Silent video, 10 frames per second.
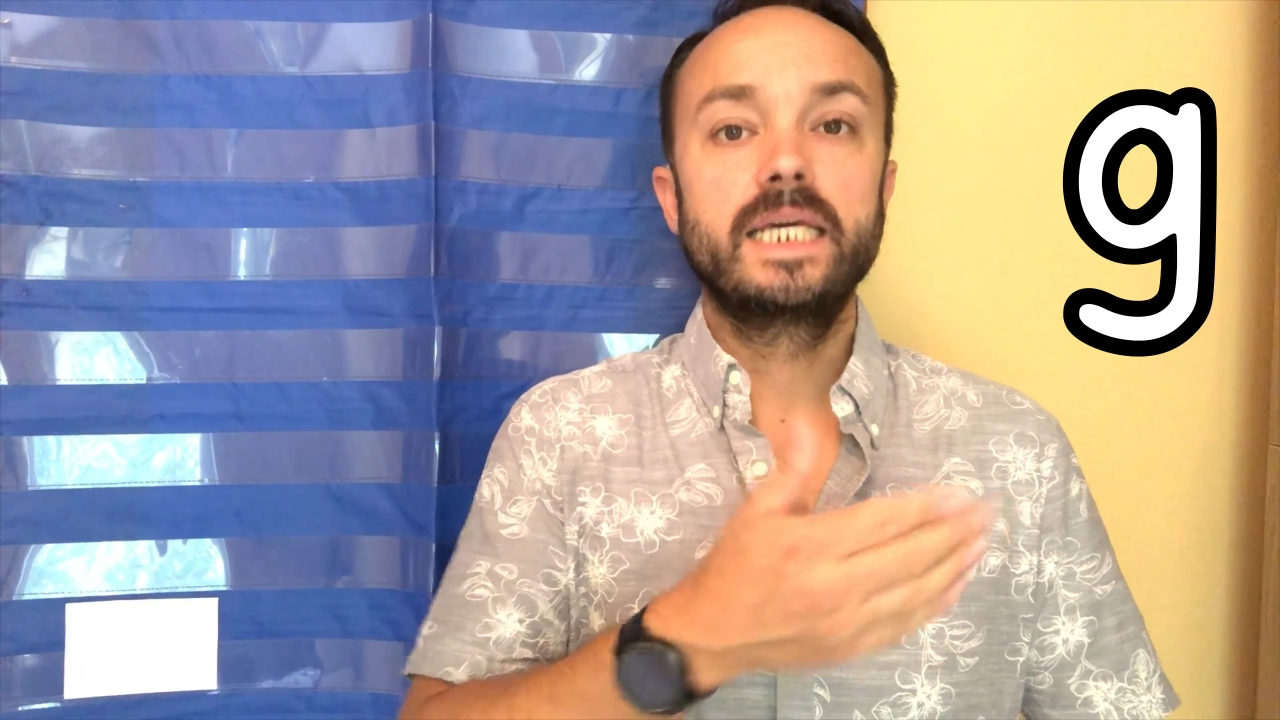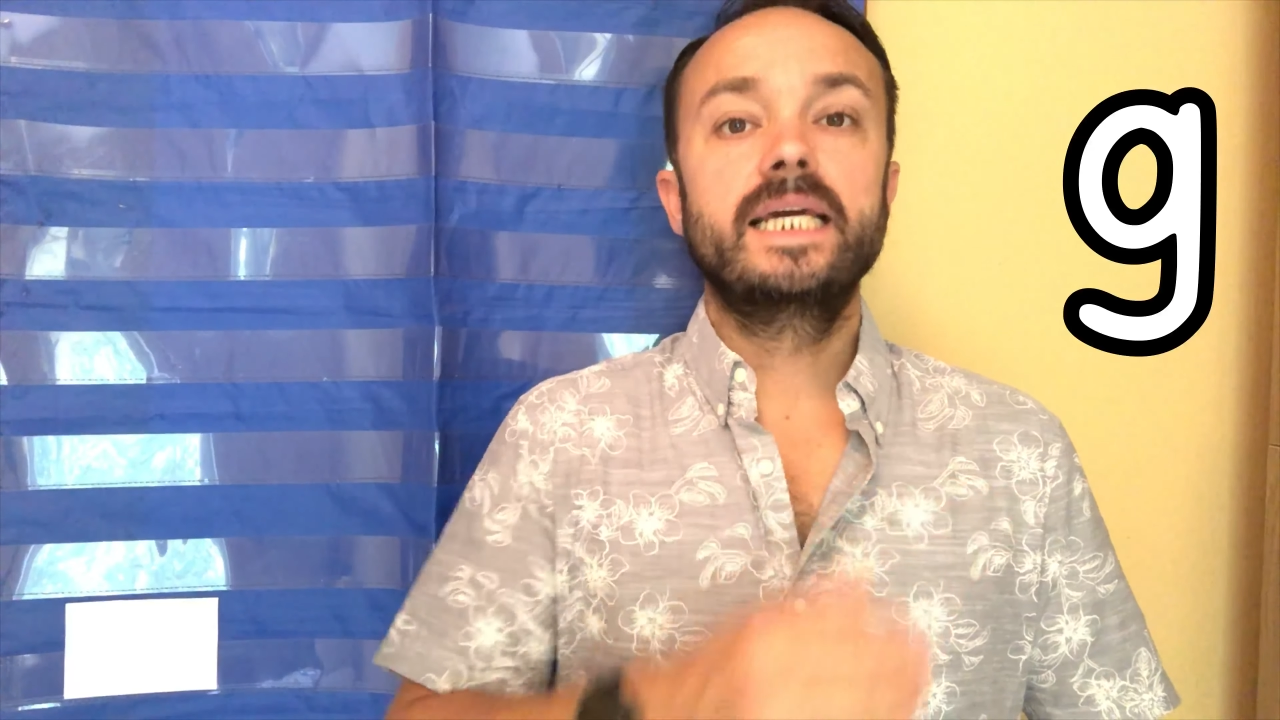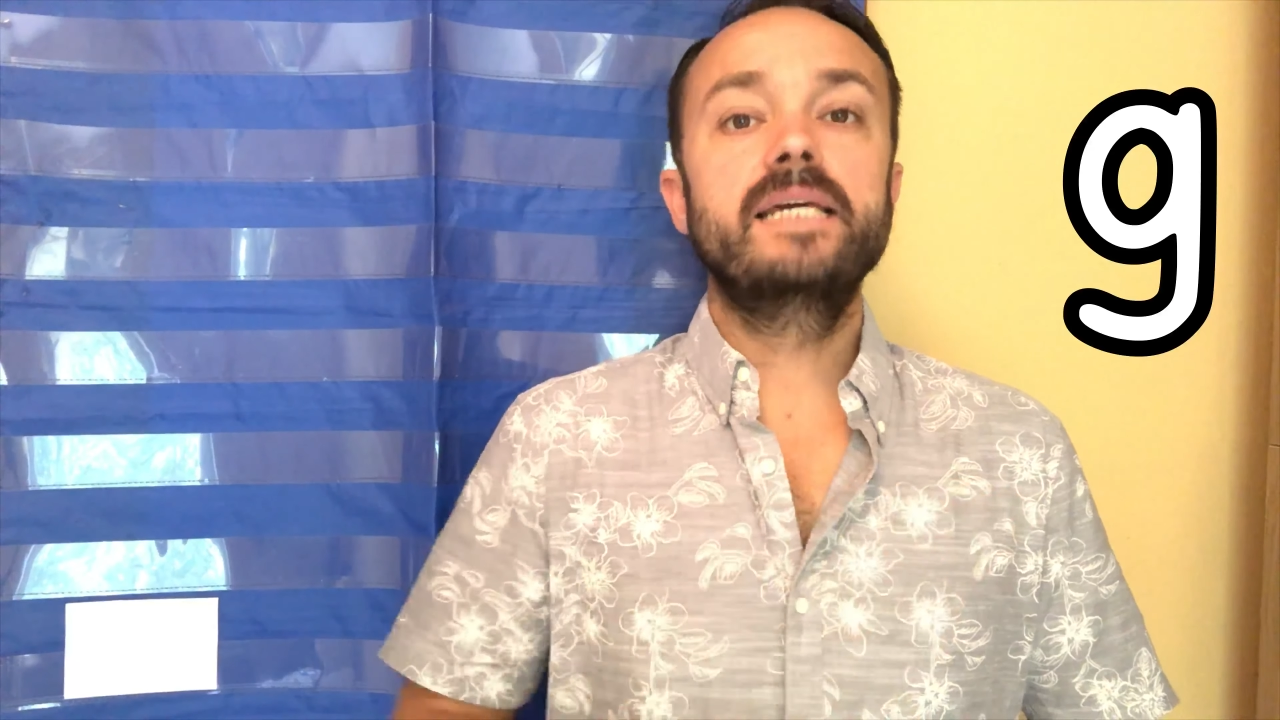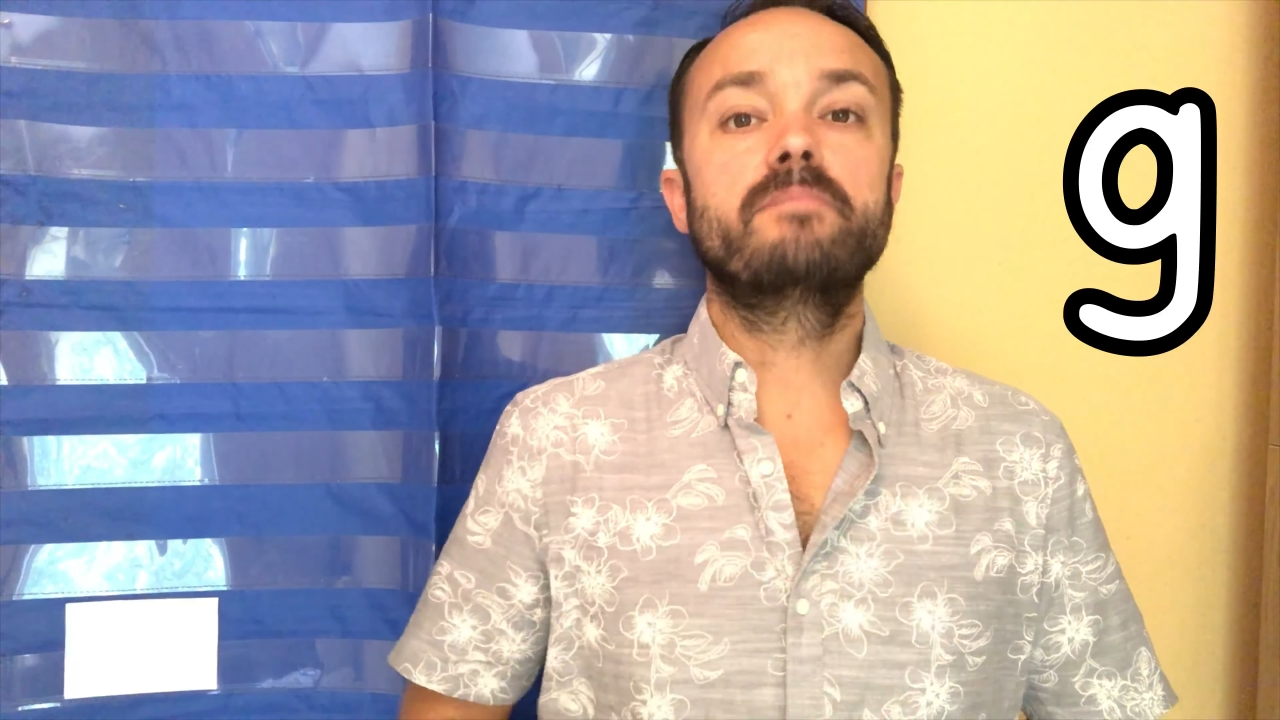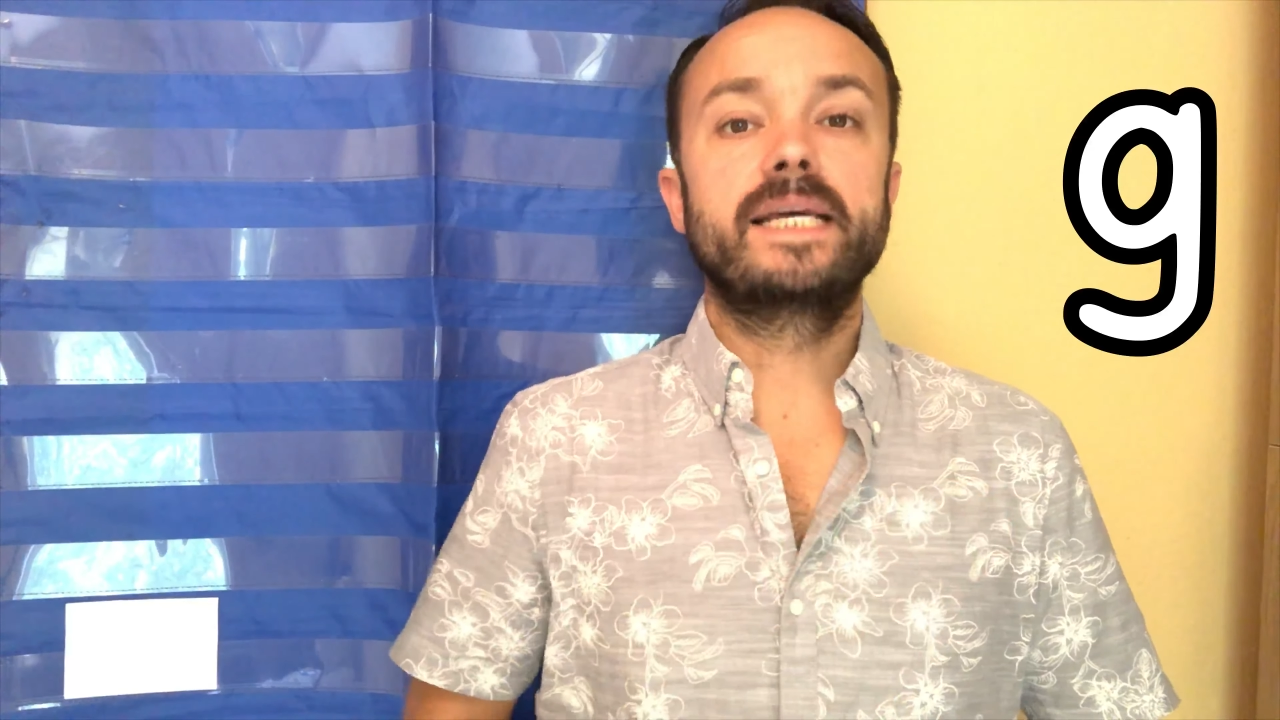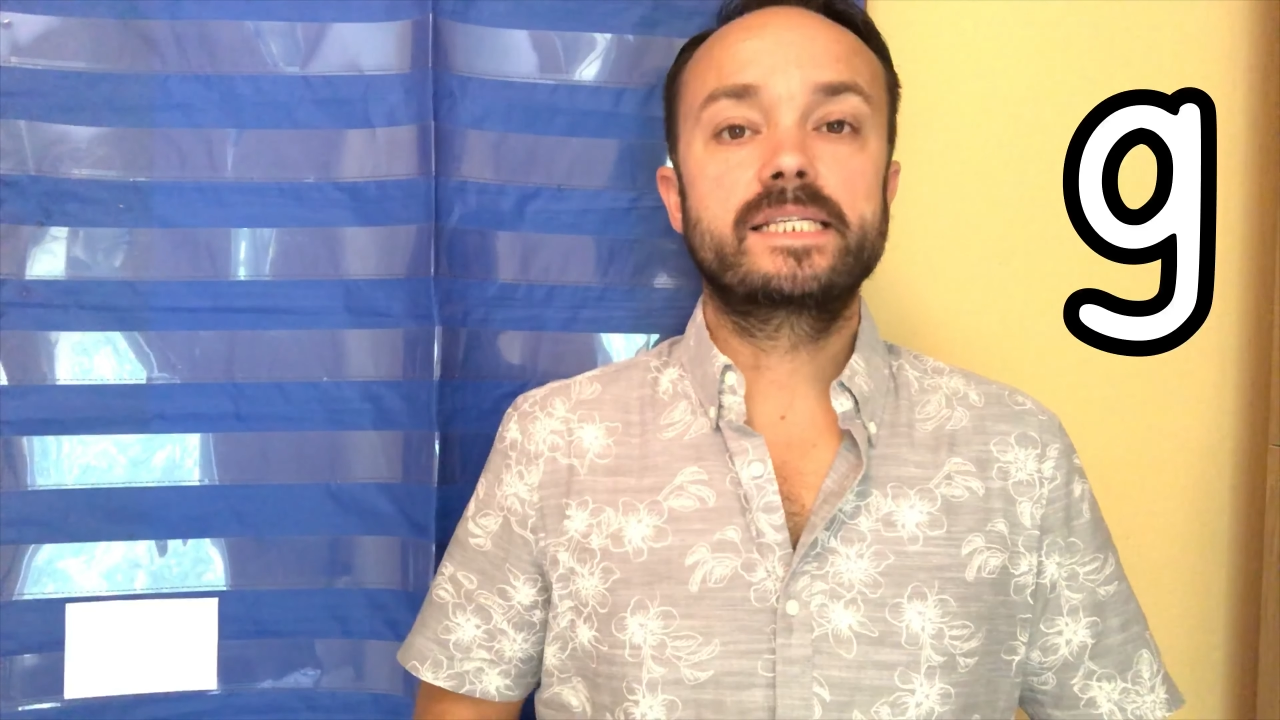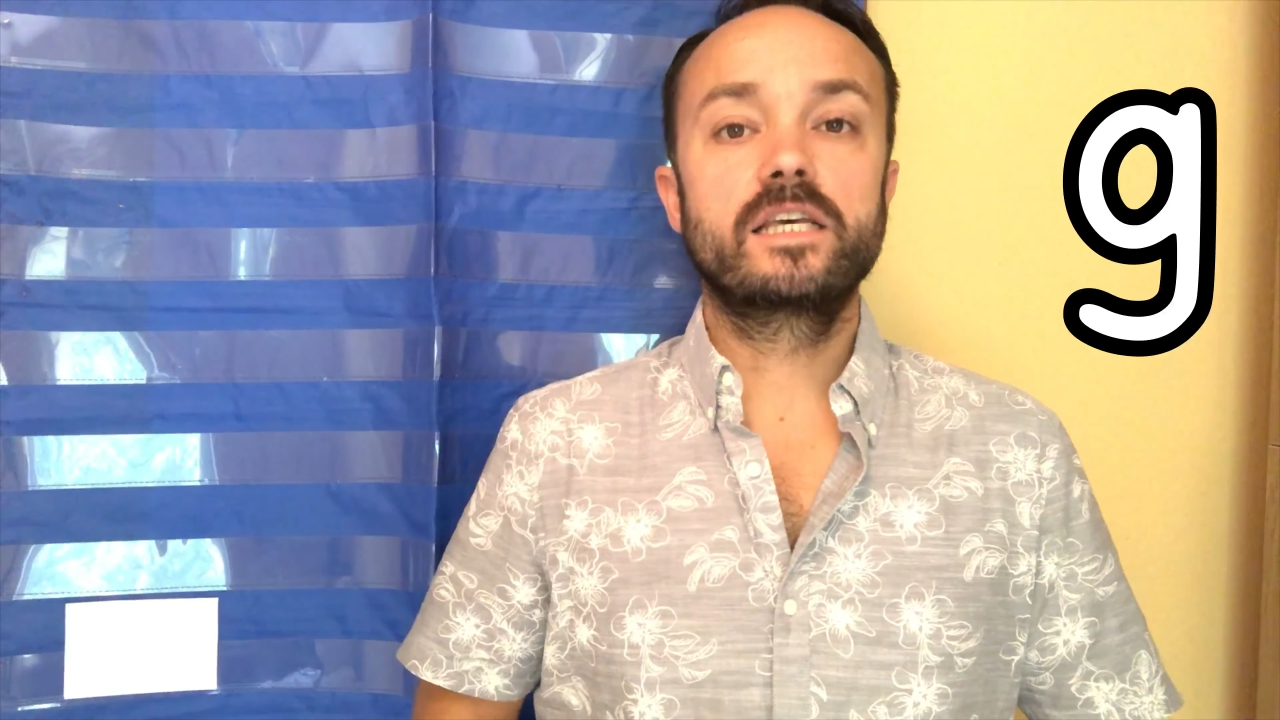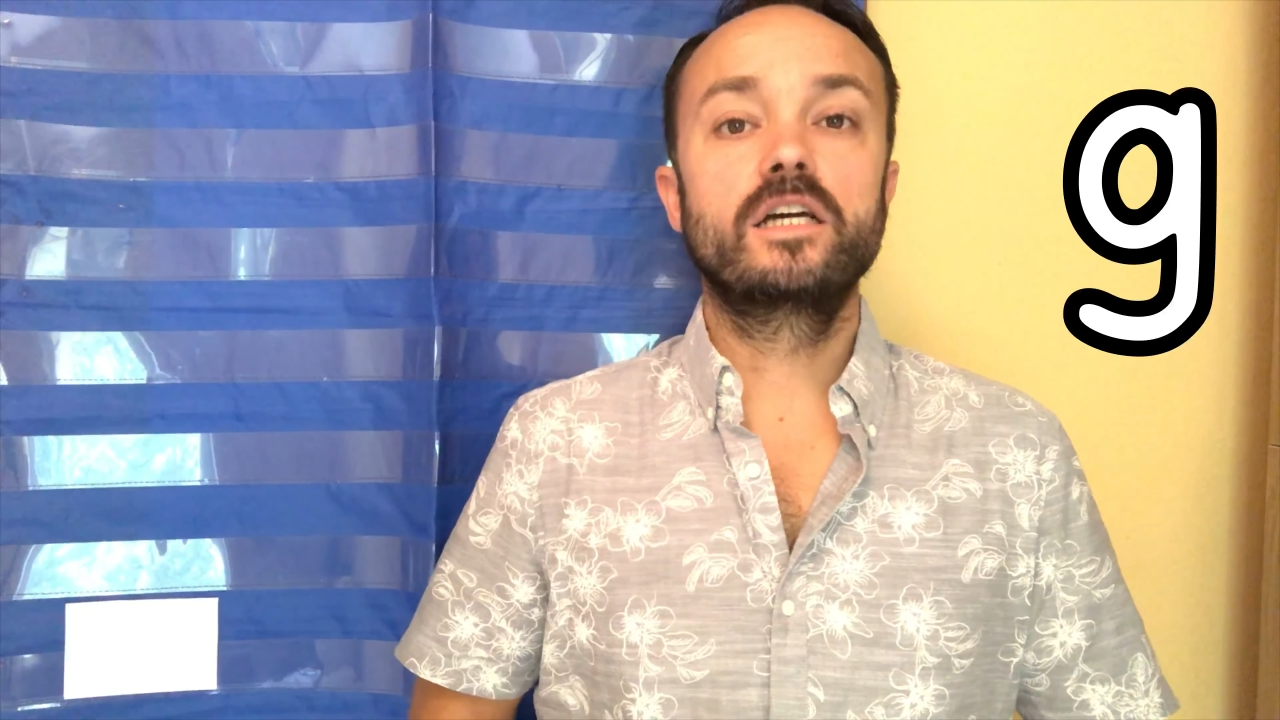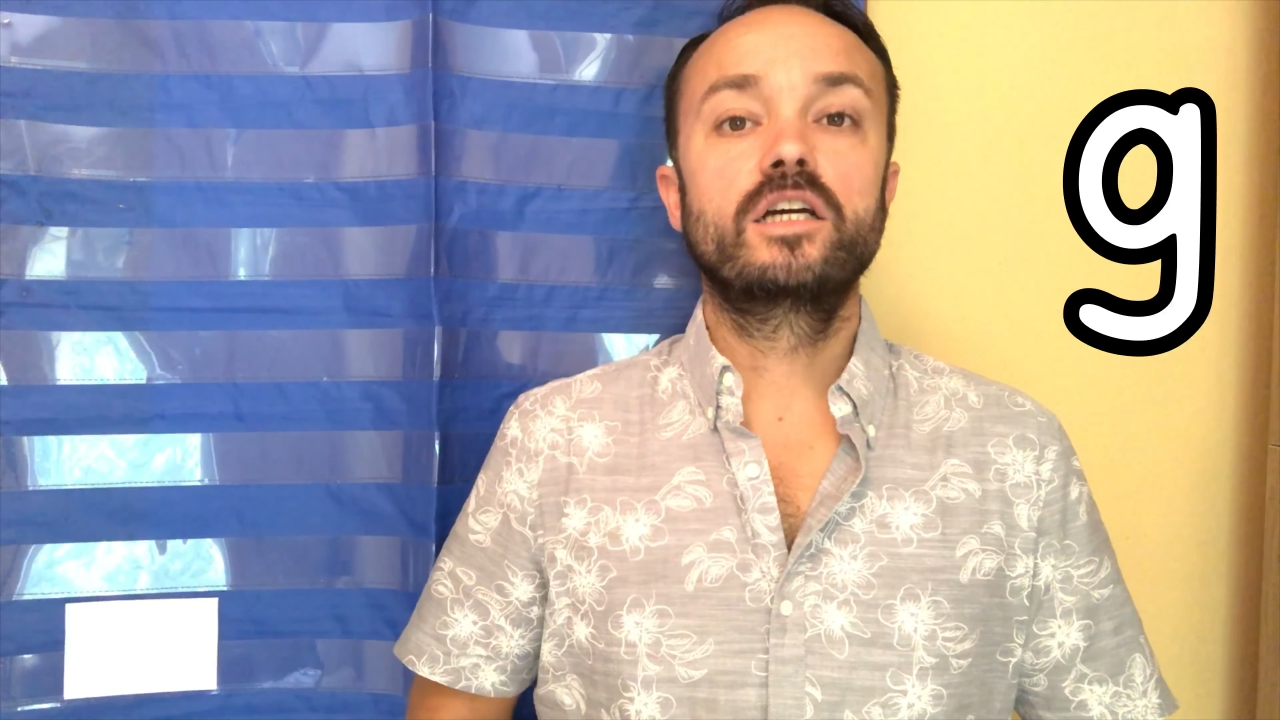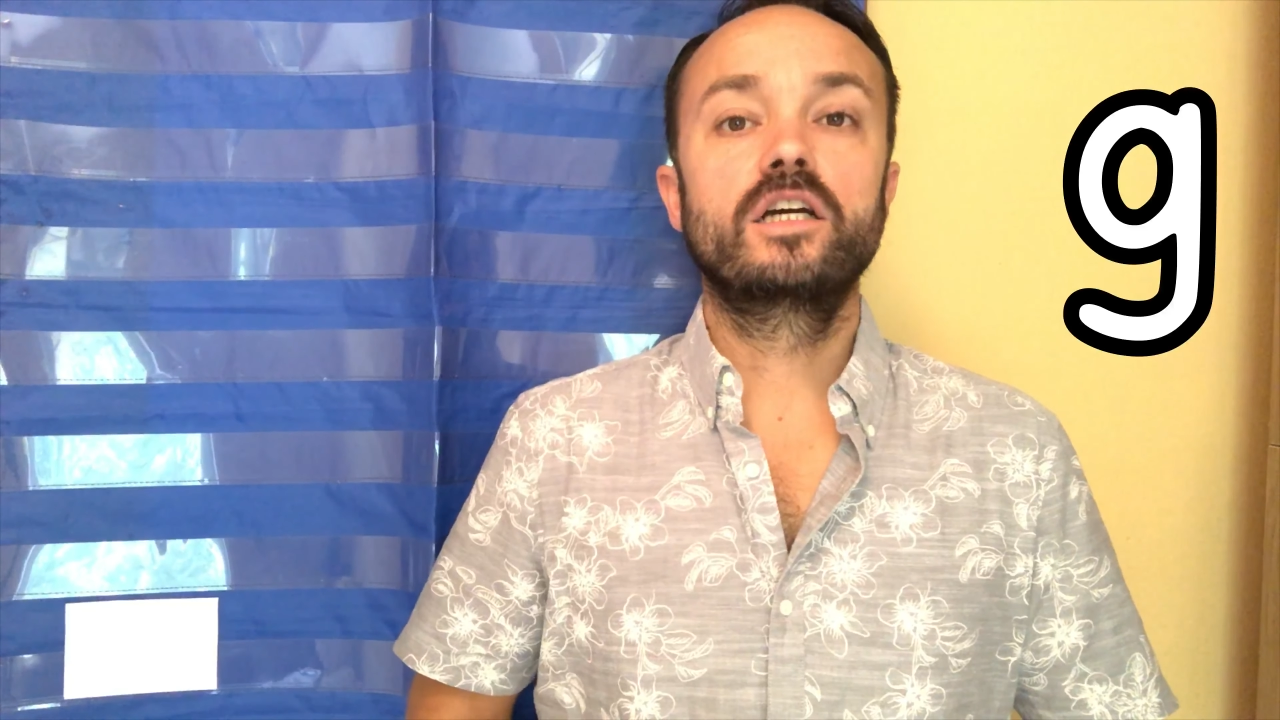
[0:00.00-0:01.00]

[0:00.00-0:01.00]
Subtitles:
It makes the